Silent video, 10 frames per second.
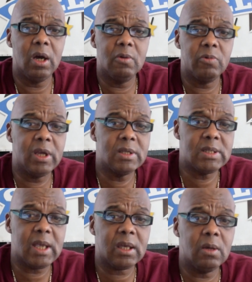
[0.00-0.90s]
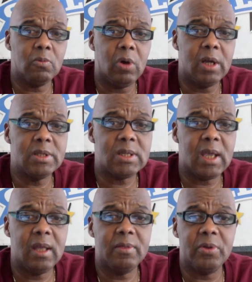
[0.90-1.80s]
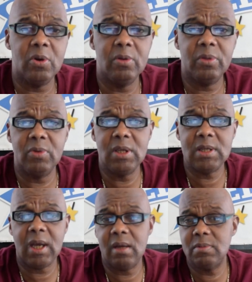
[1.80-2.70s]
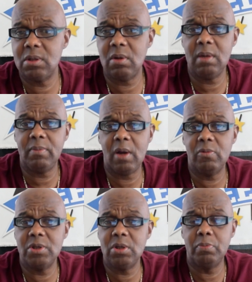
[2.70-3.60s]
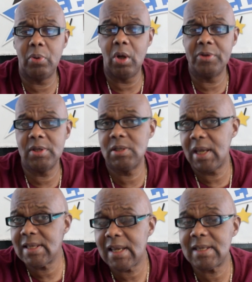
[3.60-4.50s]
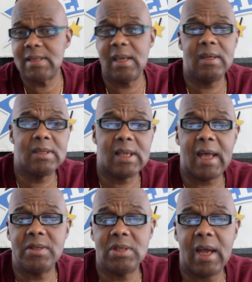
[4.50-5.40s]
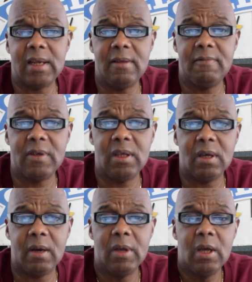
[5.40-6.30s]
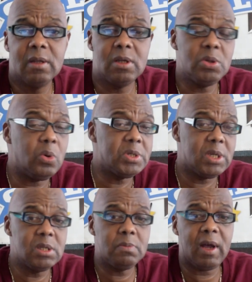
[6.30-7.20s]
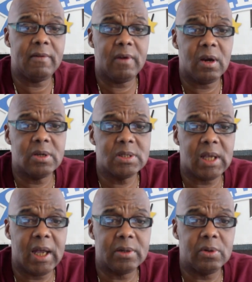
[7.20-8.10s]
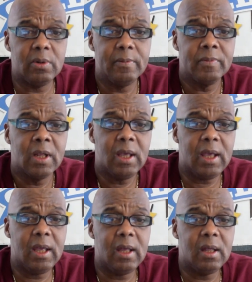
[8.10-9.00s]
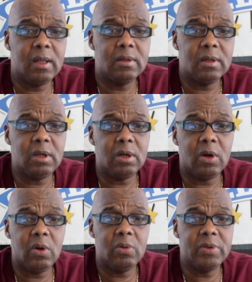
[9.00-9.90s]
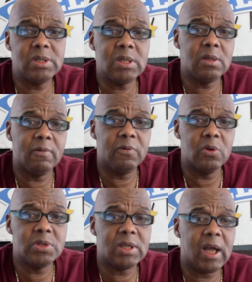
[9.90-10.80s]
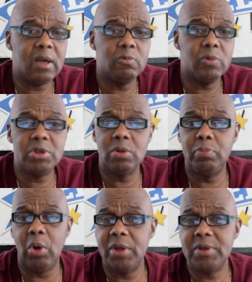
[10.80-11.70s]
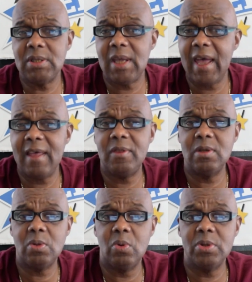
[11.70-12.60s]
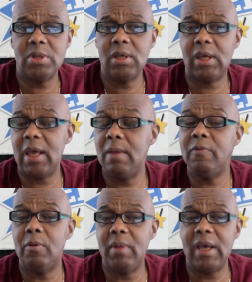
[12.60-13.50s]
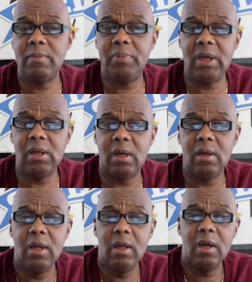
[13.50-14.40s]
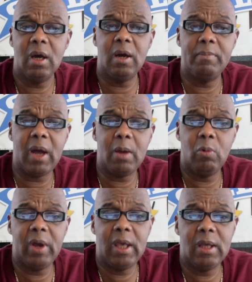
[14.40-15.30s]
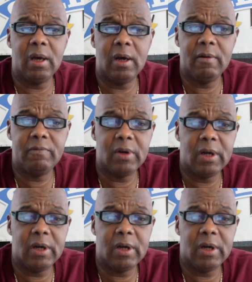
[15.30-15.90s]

ran second once and third 3 times. Trained by Richard Balters. As I said, he's got Johnny V up. This horse is by Barraza. And, you know, this is the first time Richard Balters had this horse. It came from Mike Pina by way of